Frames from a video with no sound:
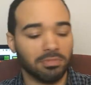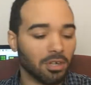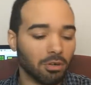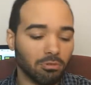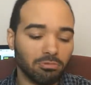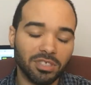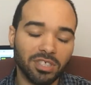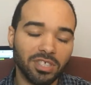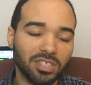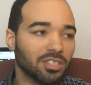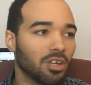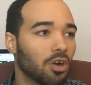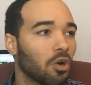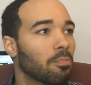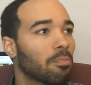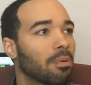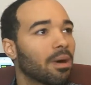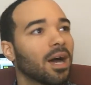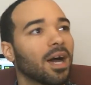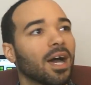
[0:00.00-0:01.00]
Don't just go
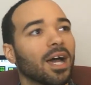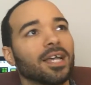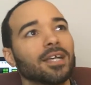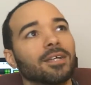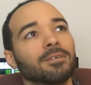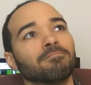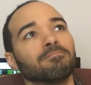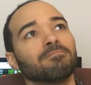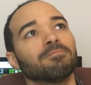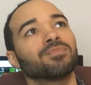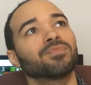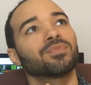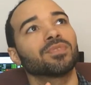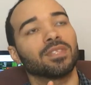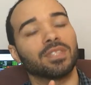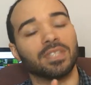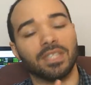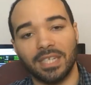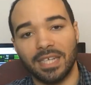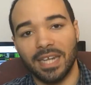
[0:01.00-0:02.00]
by
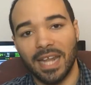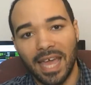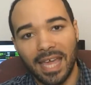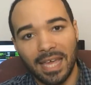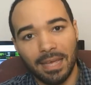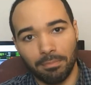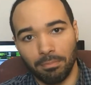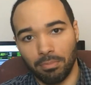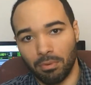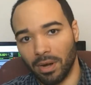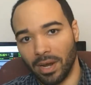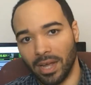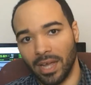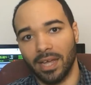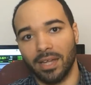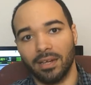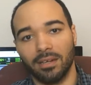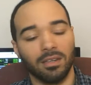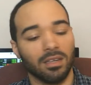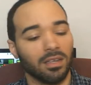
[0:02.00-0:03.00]
the name
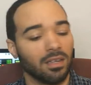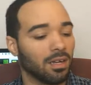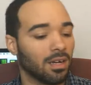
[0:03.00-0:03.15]
brand.